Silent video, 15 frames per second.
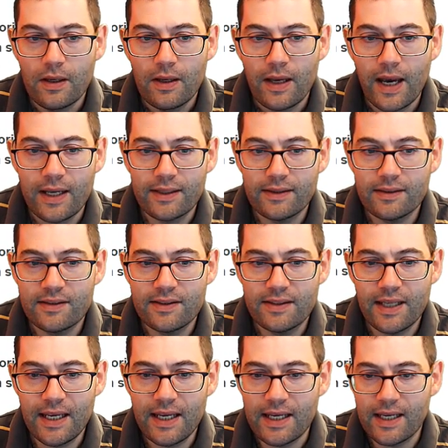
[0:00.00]
And
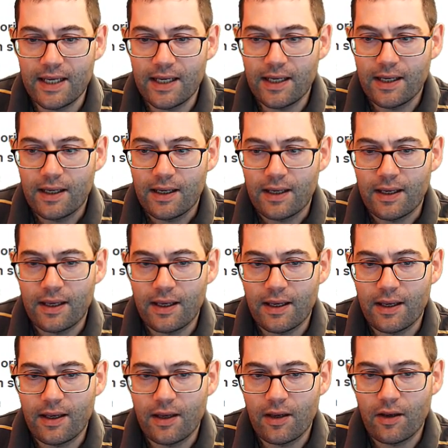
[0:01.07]
D
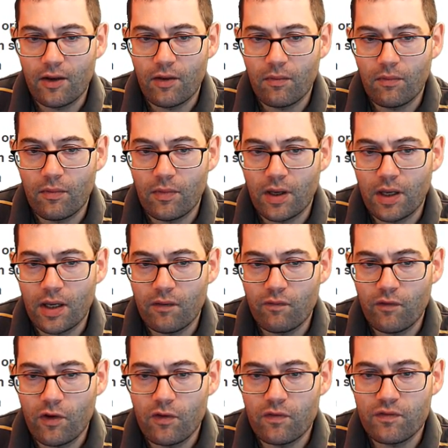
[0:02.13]

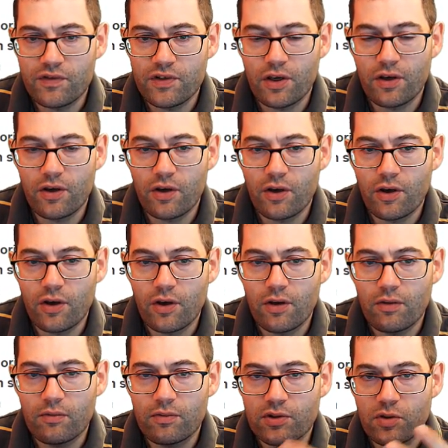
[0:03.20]
talks
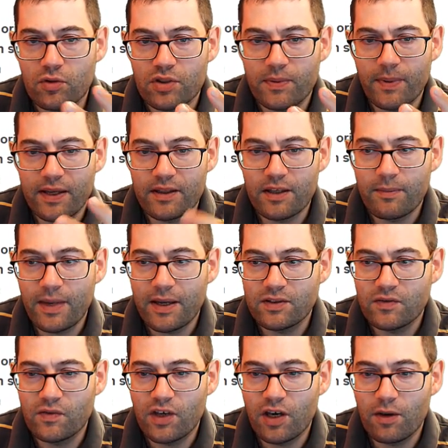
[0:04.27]
about the amount
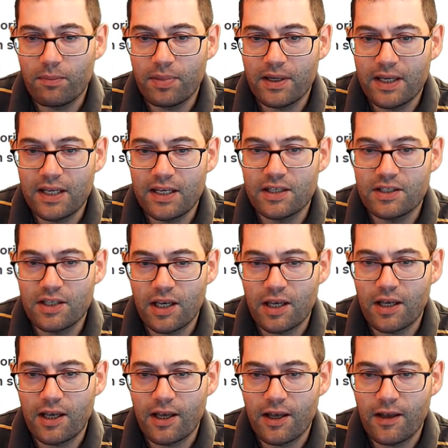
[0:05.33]
of companies
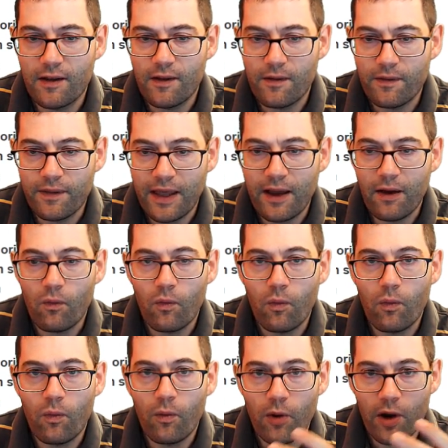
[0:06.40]
that
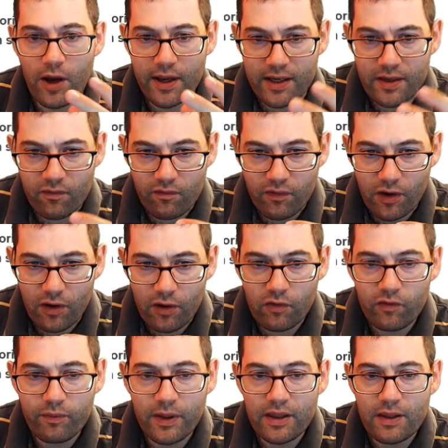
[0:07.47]
were
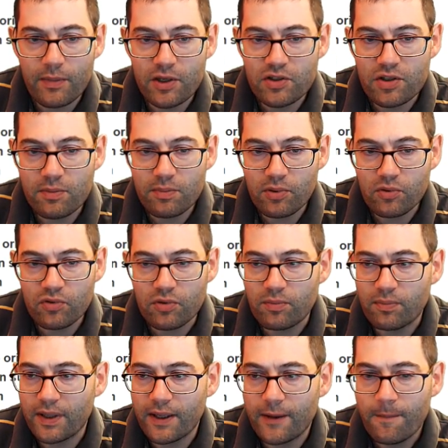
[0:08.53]
involved, but the most important
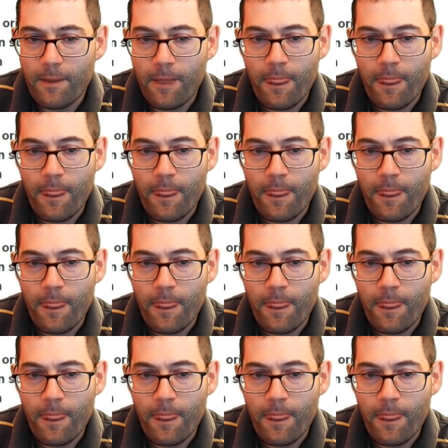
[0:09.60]
bit